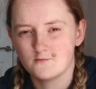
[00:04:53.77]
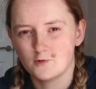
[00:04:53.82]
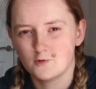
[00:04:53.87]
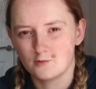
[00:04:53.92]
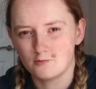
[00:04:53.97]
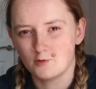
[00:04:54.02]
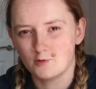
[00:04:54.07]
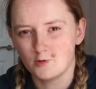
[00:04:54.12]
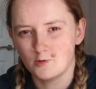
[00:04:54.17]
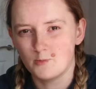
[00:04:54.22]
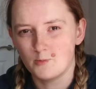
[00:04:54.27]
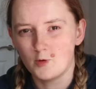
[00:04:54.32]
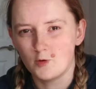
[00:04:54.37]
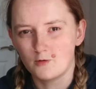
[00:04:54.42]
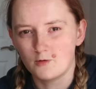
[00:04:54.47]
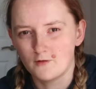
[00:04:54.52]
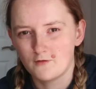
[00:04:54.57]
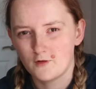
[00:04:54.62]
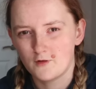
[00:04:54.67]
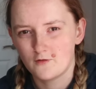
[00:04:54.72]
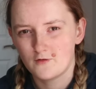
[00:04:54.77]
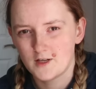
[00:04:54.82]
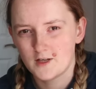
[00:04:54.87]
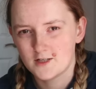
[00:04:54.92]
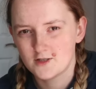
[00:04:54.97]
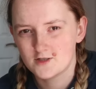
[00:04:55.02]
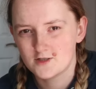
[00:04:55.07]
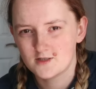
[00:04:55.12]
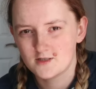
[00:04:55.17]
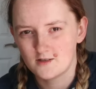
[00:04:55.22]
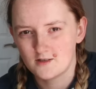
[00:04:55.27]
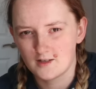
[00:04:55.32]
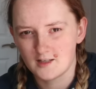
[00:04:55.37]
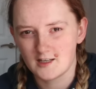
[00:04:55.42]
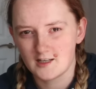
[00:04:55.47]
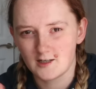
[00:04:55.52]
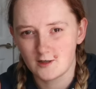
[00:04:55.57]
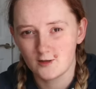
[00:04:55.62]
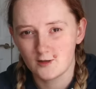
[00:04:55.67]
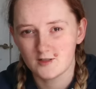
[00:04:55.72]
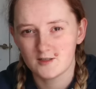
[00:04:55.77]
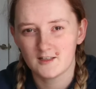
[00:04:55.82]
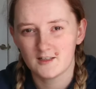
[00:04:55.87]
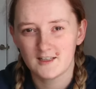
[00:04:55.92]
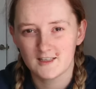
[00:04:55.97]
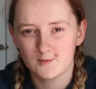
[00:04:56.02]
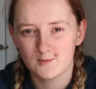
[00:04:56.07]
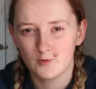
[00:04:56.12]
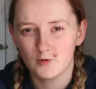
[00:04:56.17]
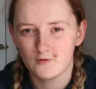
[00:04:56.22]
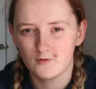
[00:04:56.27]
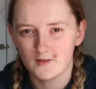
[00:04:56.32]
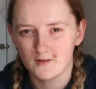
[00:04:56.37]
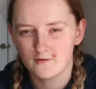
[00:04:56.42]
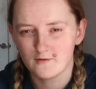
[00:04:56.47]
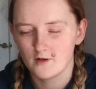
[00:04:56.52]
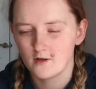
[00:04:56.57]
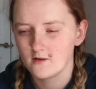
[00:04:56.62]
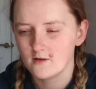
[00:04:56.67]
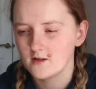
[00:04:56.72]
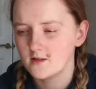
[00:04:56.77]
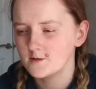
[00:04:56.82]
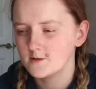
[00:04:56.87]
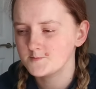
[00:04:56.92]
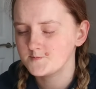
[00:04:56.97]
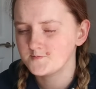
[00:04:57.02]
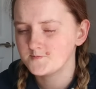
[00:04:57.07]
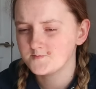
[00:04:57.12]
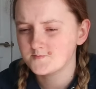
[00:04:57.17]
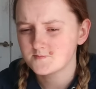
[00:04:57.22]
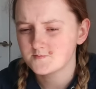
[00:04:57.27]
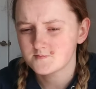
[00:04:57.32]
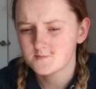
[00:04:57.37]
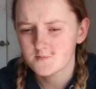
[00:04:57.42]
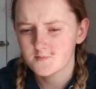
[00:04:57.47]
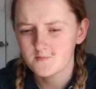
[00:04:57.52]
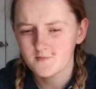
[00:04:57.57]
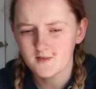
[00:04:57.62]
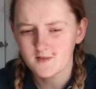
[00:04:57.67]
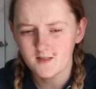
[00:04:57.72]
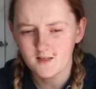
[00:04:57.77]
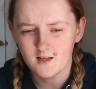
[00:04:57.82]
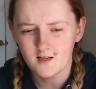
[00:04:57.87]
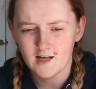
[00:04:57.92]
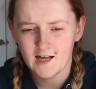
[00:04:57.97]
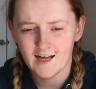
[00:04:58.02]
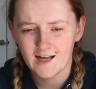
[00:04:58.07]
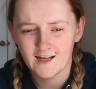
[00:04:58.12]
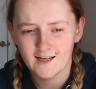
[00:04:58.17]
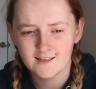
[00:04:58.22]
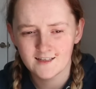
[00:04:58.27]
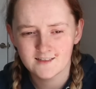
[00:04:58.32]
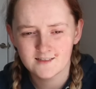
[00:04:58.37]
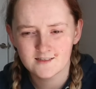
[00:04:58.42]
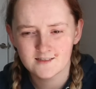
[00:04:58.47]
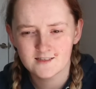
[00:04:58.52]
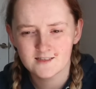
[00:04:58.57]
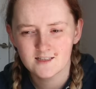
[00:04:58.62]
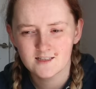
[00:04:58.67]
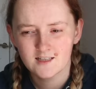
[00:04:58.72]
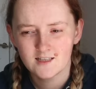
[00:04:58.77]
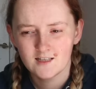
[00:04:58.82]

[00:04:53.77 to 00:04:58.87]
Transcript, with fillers: draw more of the fish so that it looks like it's moving further. And